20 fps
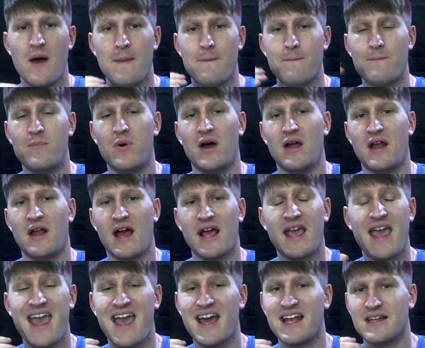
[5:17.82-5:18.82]
but I
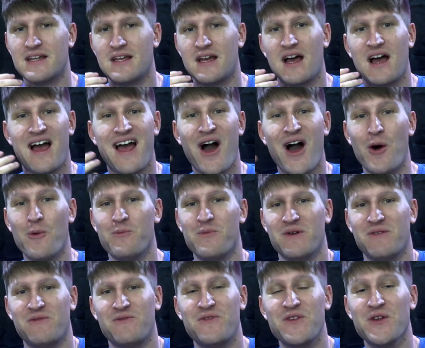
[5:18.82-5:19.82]
can't help
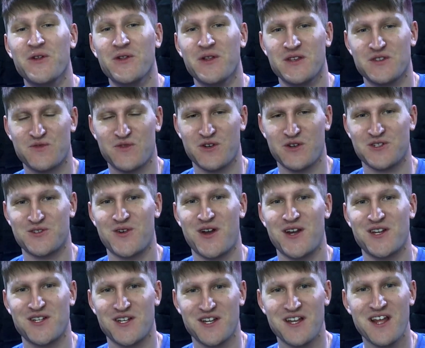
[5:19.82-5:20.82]
but feel his
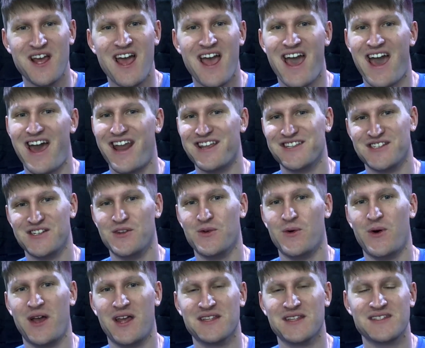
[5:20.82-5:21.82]
frustration and his
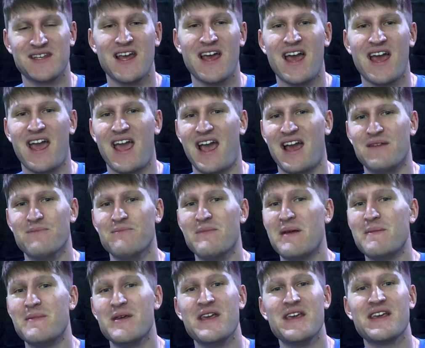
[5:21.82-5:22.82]
annoyance. And
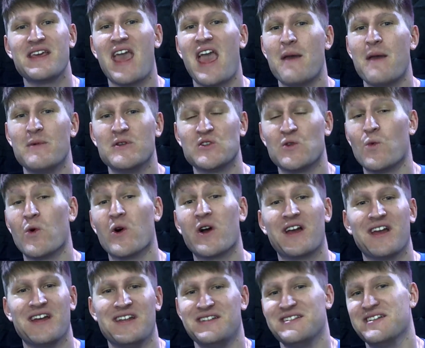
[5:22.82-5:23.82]
maybe he came into
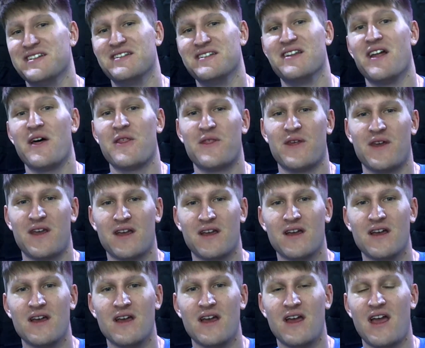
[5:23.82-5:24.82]
work and did nothing.
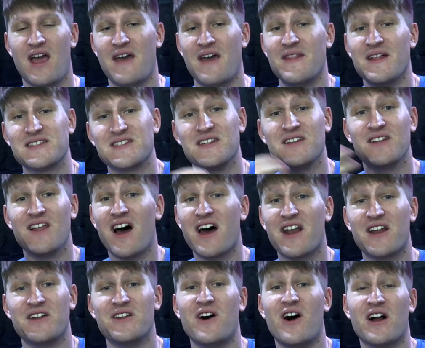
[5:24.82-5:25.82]
And that's not
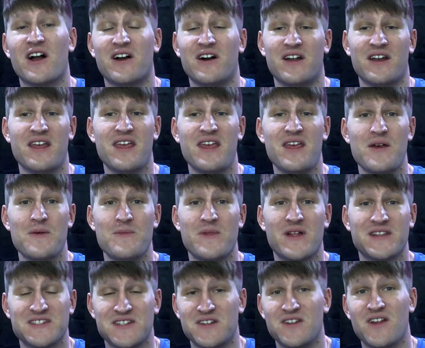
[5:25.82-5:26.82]
a knock on him.
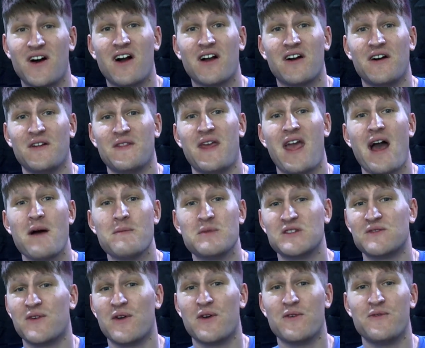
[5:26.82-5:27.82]
That's a knock on the
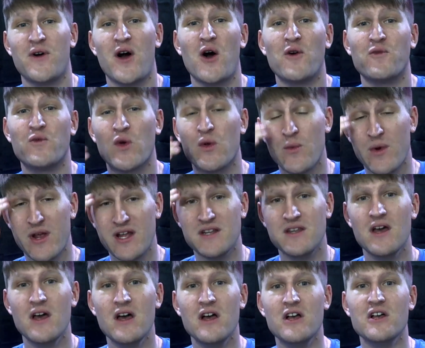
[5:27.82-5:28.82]
atmosphere of Valve. We read
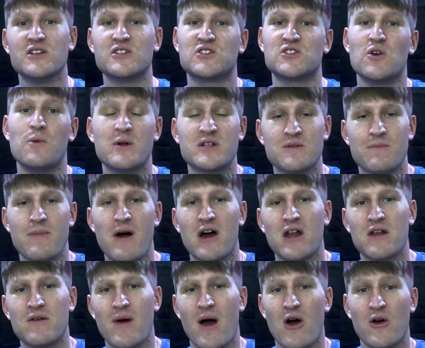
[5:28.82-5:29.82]
so much about
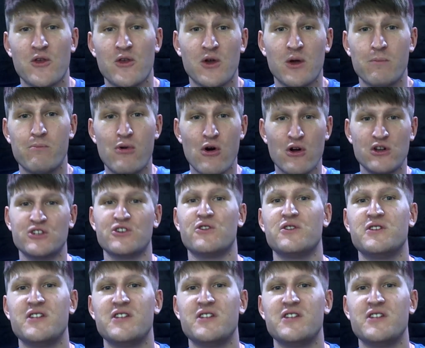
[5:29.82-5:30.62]
it, how you can push your